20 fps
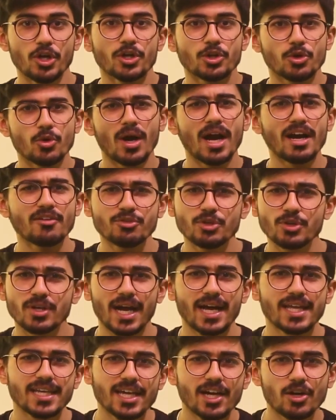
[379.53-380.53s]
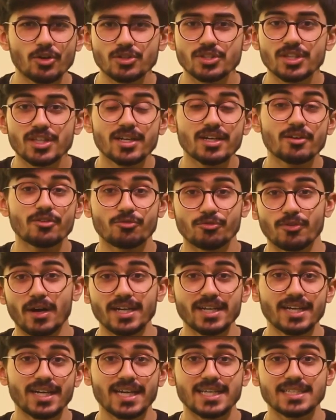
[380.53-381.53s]
you have to carry out the
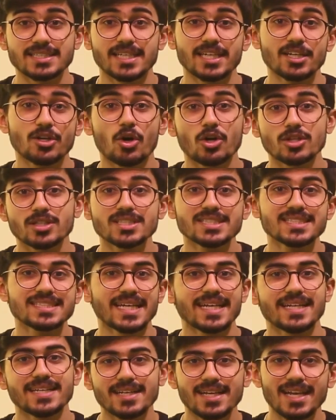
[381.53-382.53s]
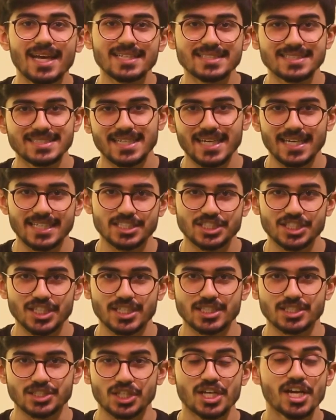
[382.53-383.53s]
fundraising on a centralized
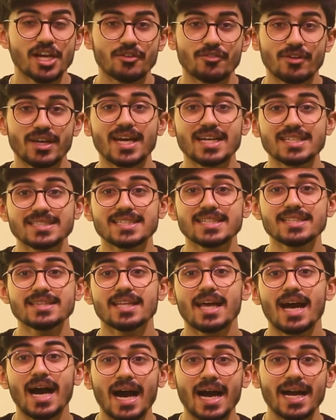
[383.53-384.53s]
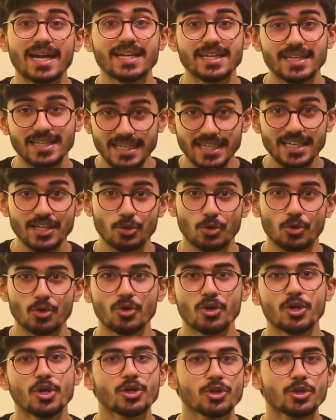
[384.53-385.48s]
exchange, whereas in IDO,